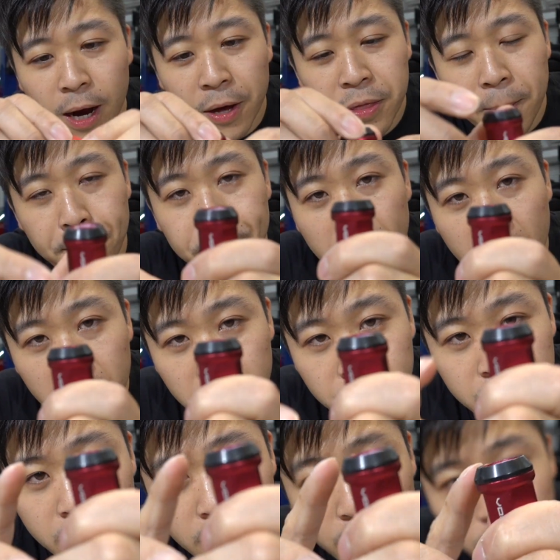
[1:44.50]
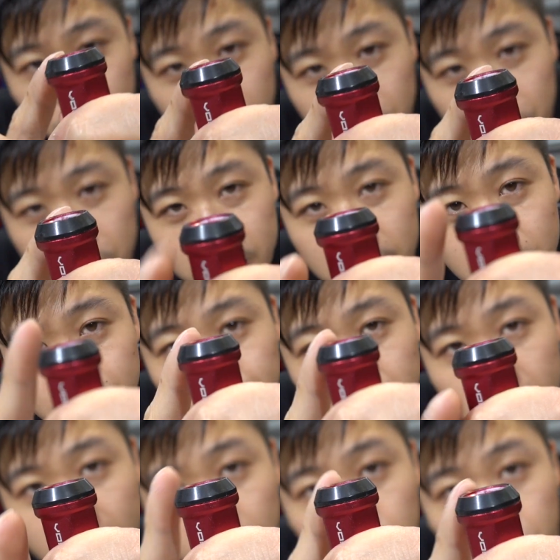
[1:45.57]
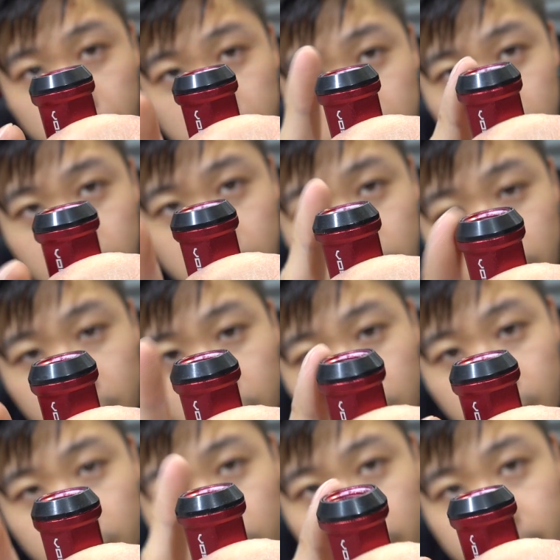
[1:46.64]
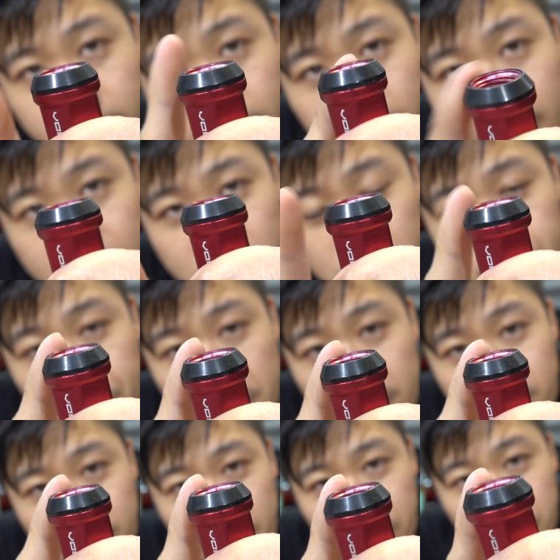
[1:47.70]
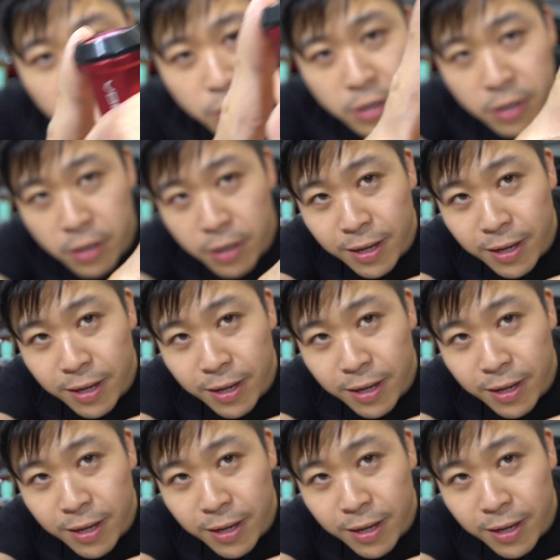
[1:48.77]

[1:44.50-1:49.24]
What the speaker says: On the bottom here, you see this black ring? It spins. Can you hear it?